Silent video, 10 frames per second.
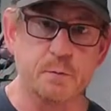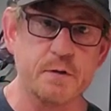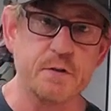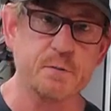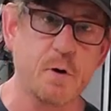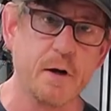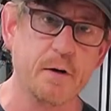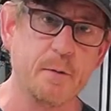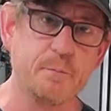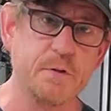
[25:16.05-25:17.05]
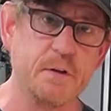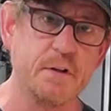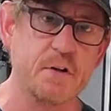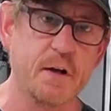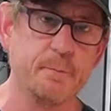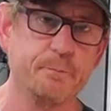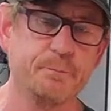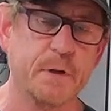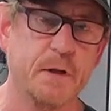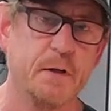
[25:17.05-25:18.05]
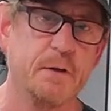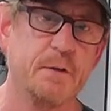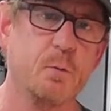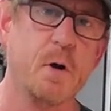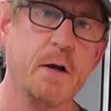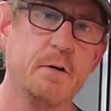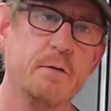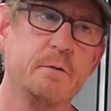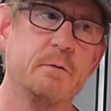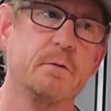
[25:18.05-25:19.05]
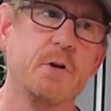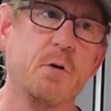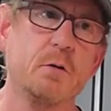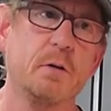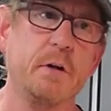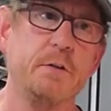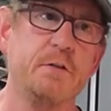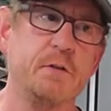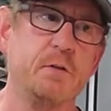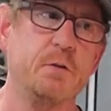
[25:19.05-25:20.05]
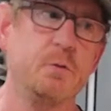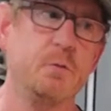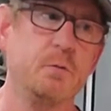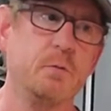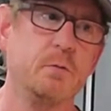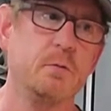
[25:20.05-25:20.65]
switches wired up to these yet. They're wired currently to